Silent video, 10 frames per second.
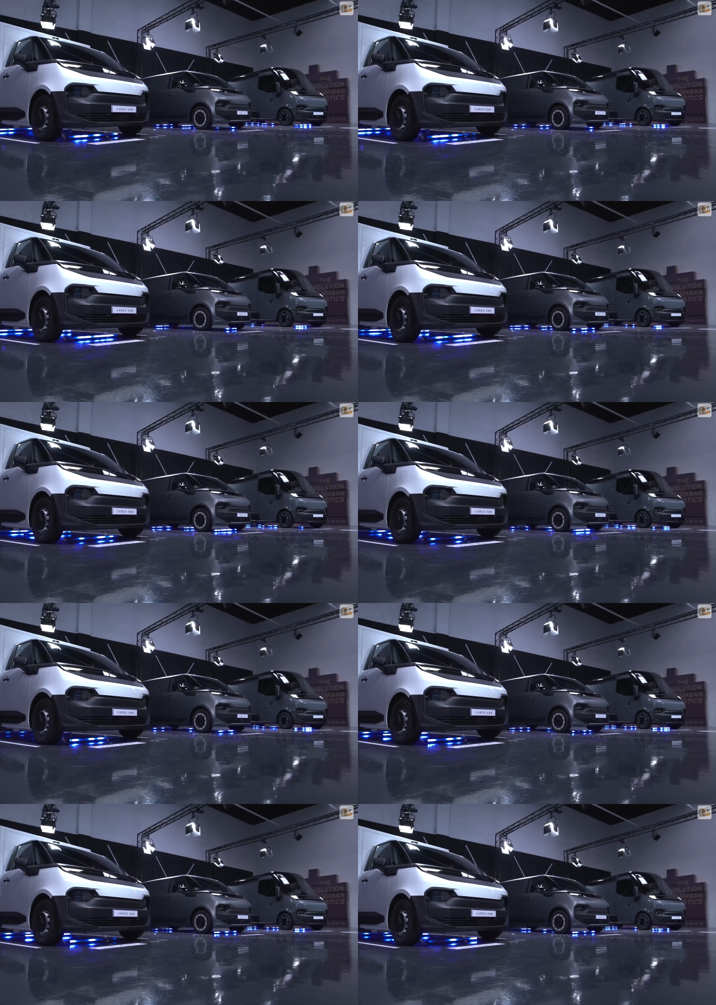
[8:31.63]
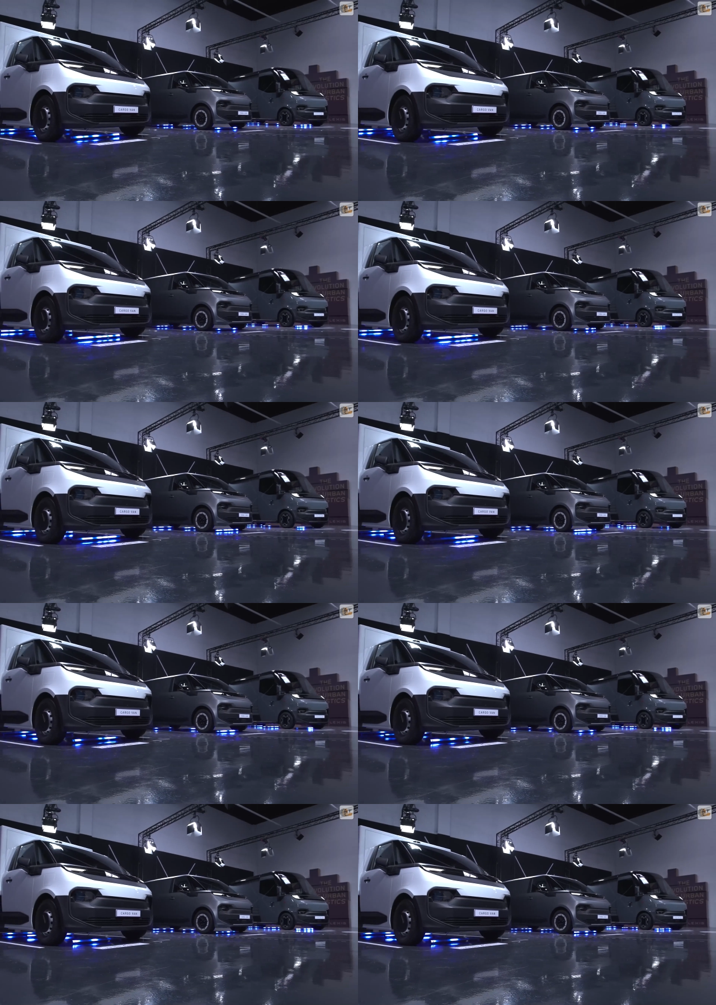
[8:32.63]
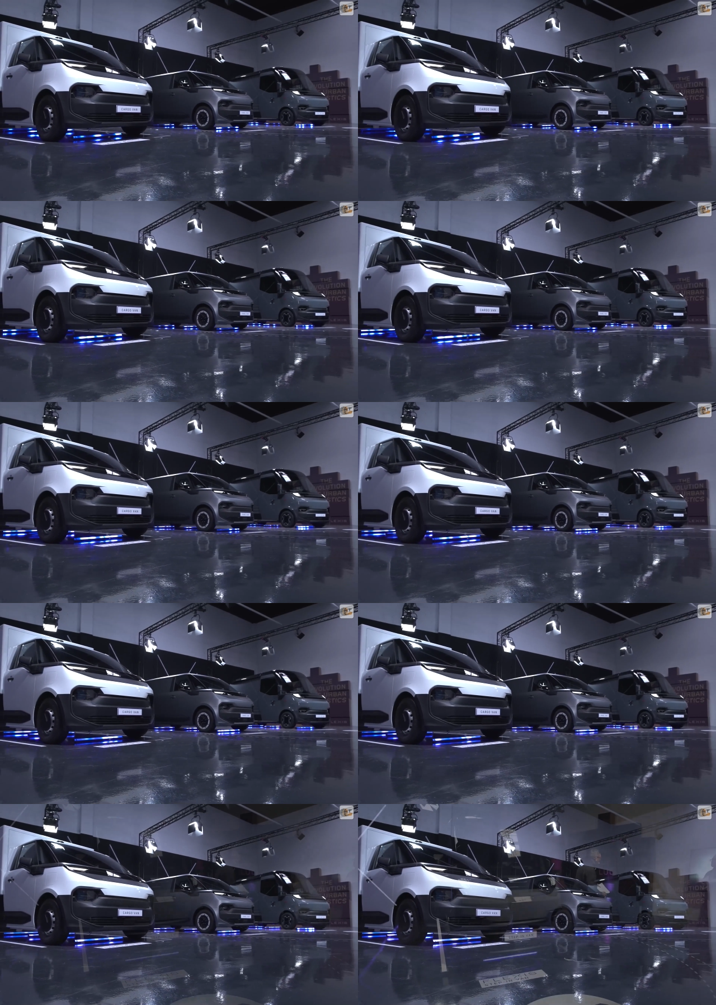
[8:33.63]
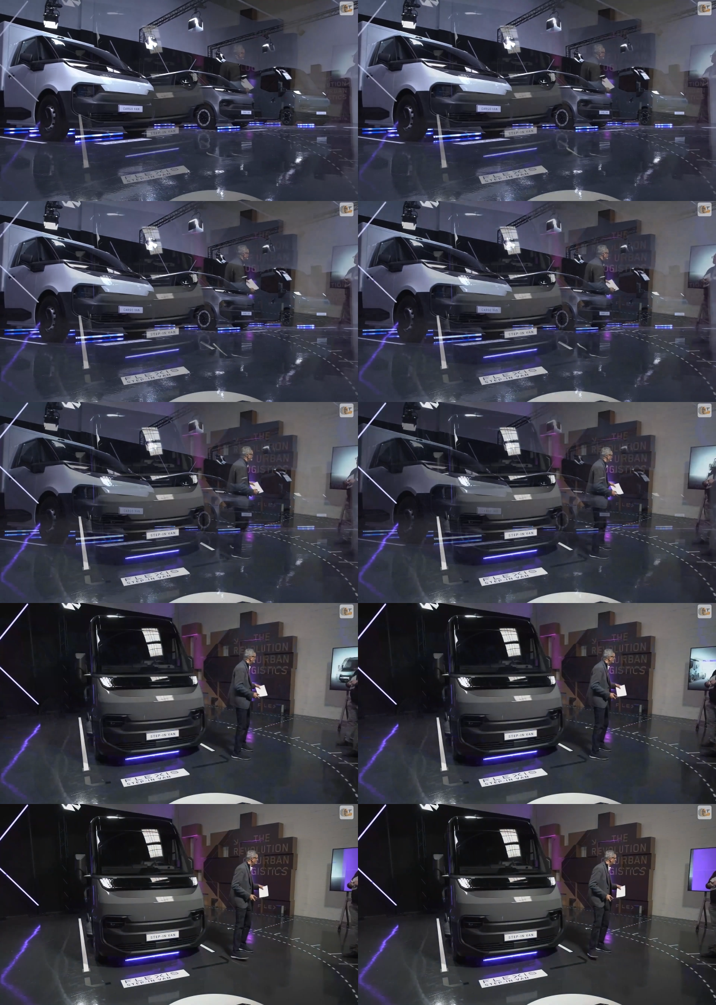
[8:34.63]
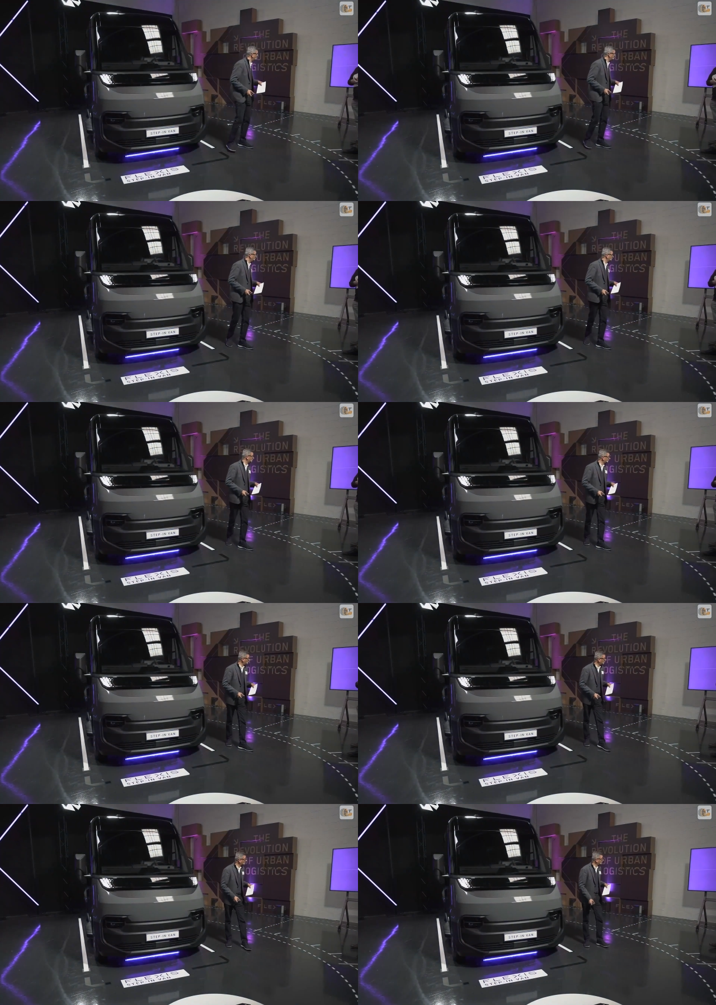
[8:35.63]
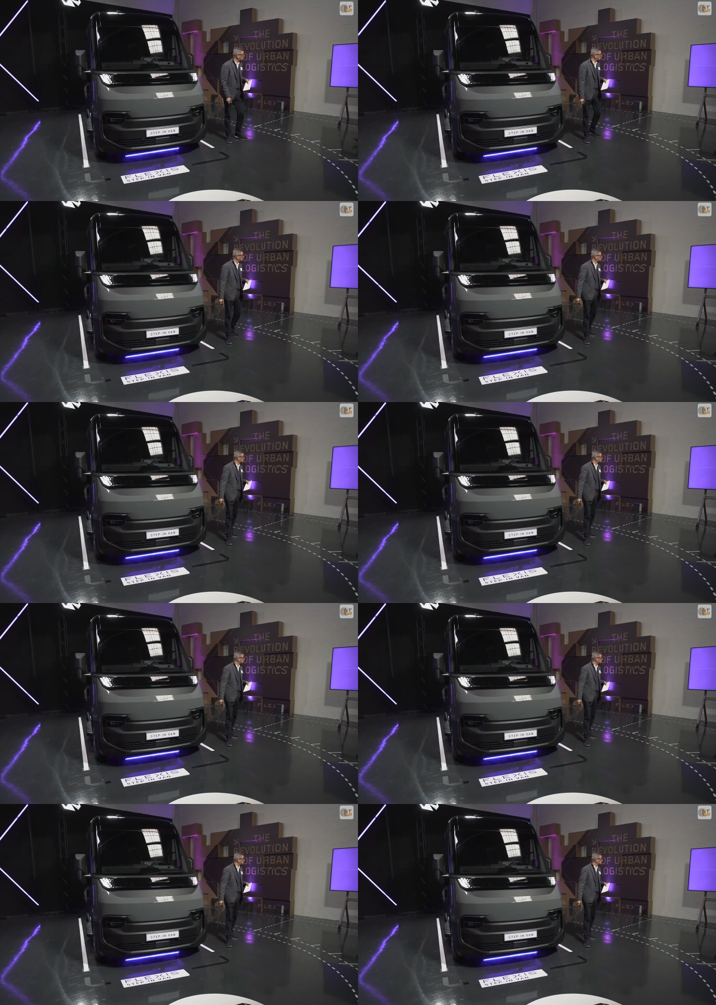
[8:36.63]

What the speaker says: Nobody's mouth can be seen.